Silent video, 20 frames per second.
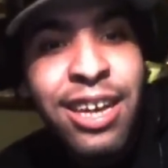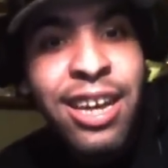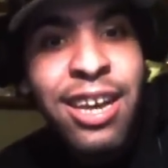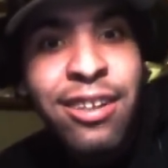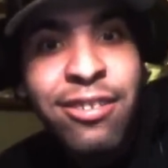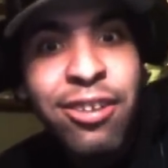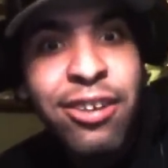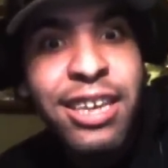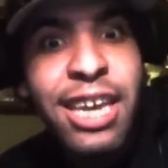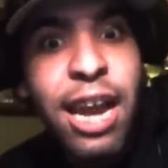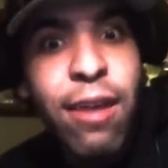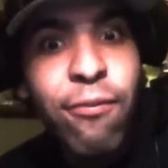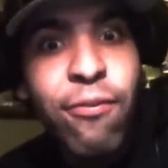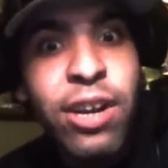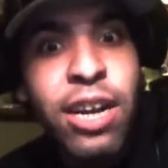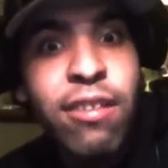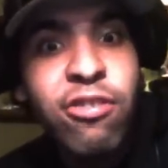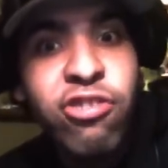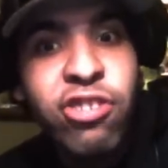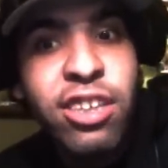to get rid
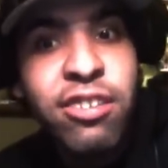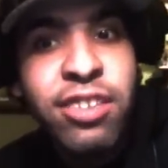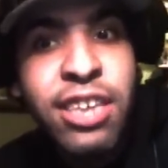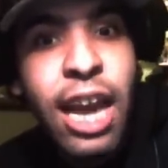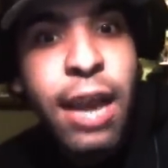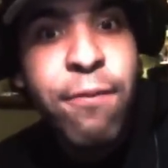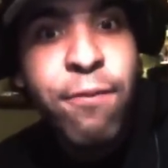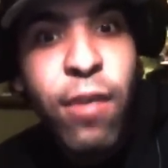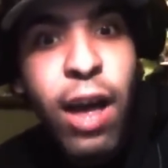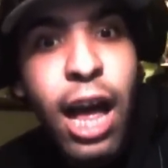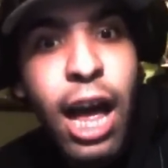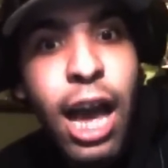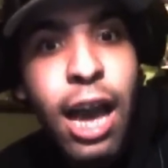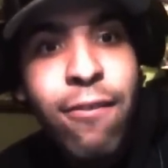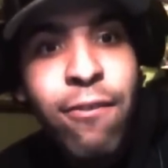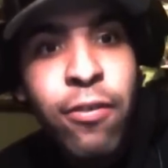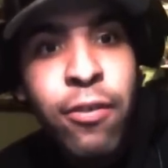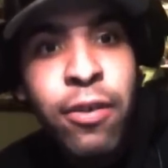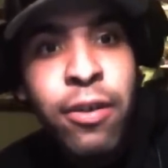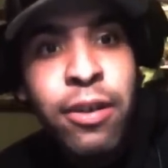of G T A five
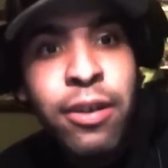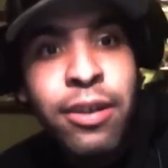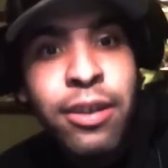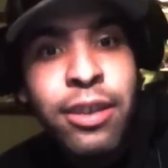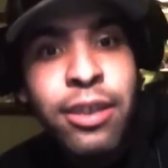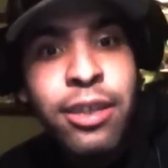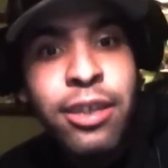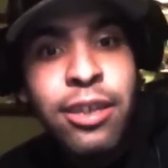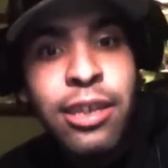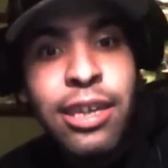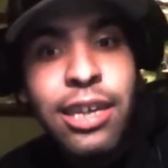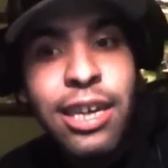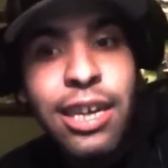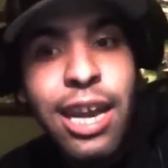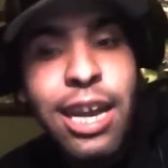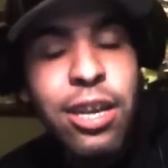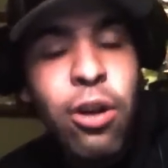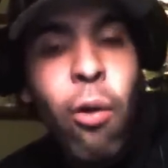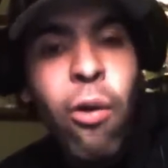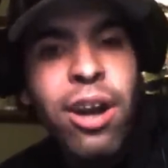
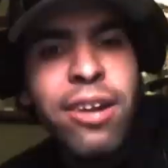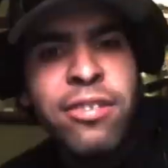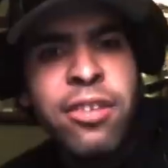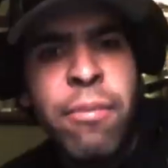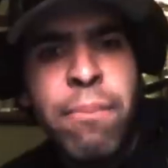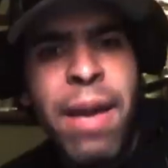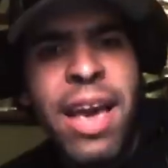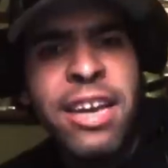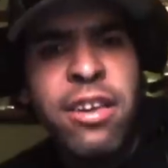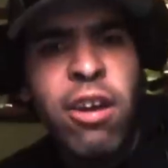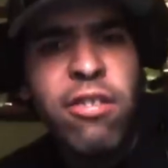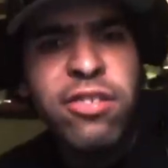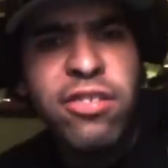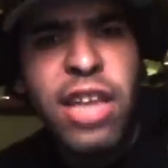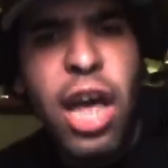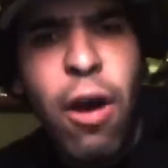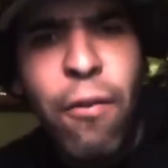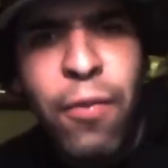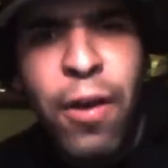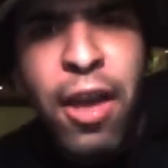in order to make
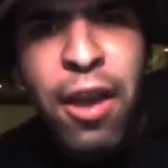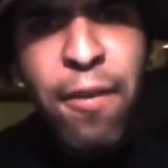herself